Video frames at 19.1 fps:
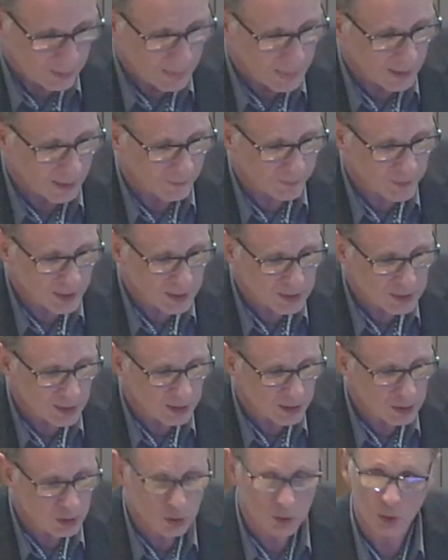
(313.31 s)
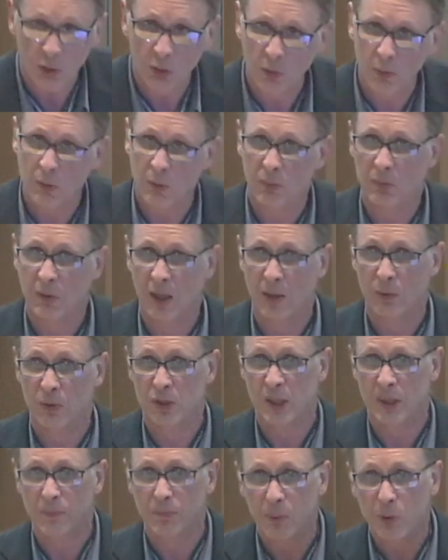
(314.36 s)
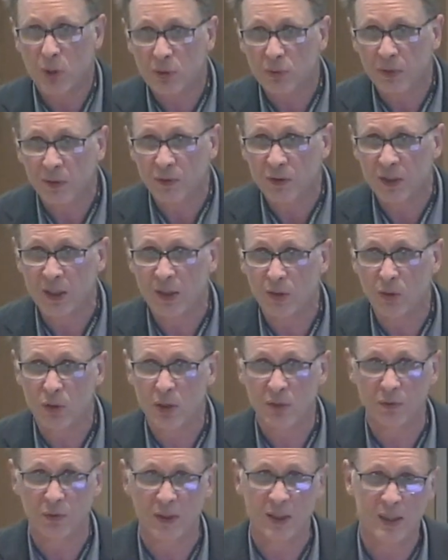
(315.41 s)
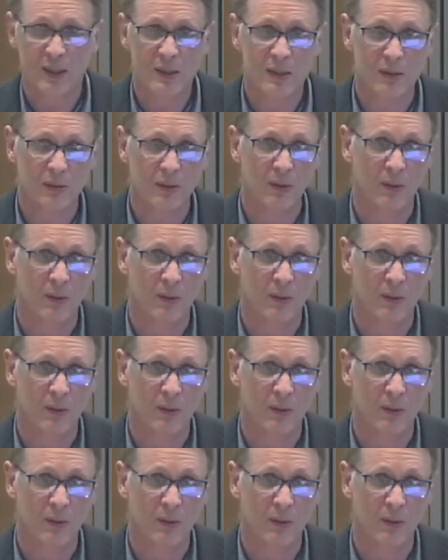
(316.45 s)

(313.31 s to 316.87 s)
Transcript: And then there is, I would say, post-50 years phase,